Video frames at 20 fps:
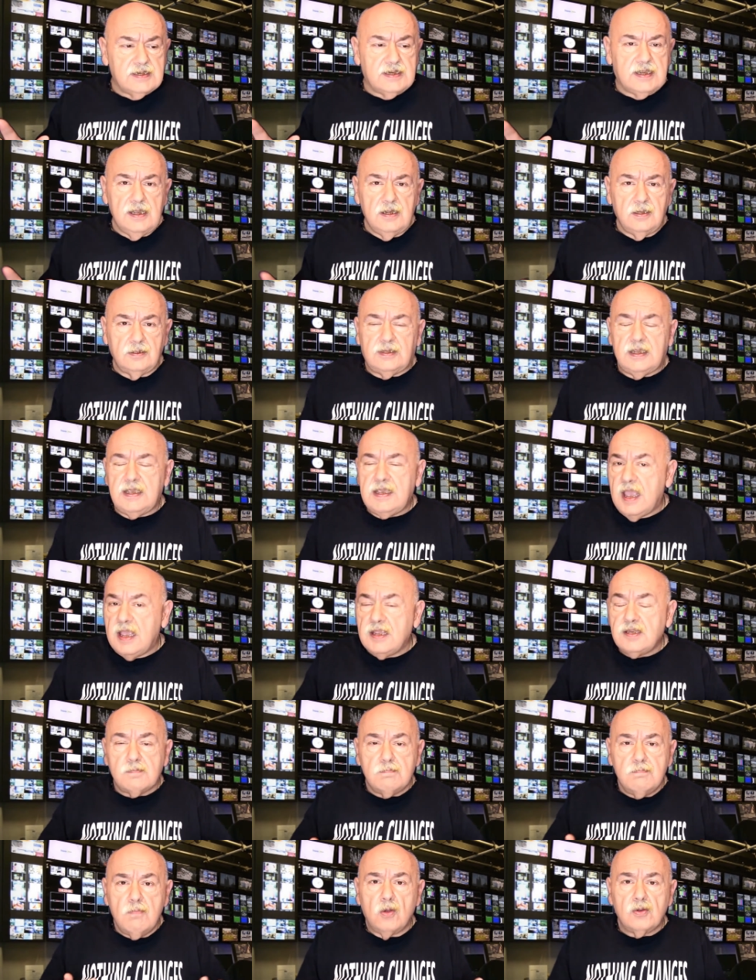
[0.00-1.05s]
guilty
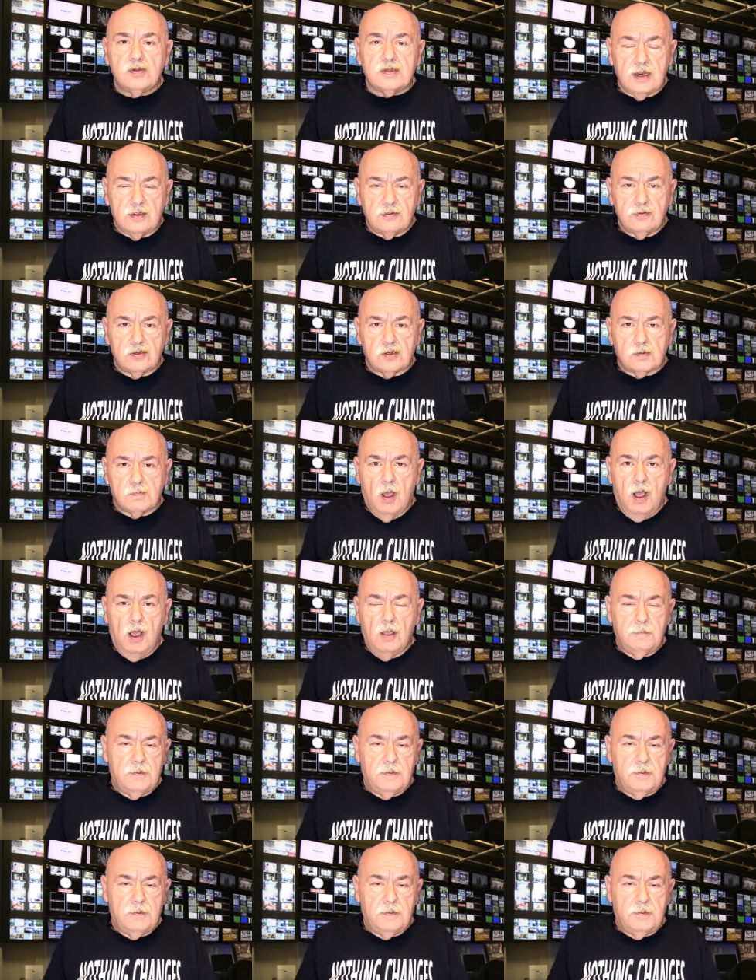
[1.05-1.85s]
as most other small